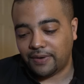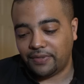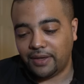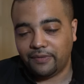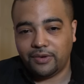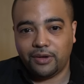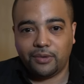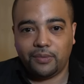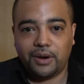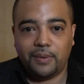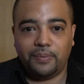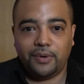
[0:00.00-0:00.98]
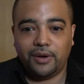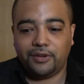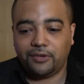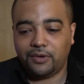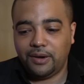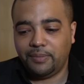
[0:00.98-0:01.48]
If I think of another one, I'll put it on
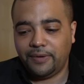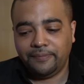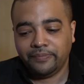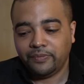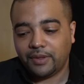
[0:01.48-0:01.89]
screen. But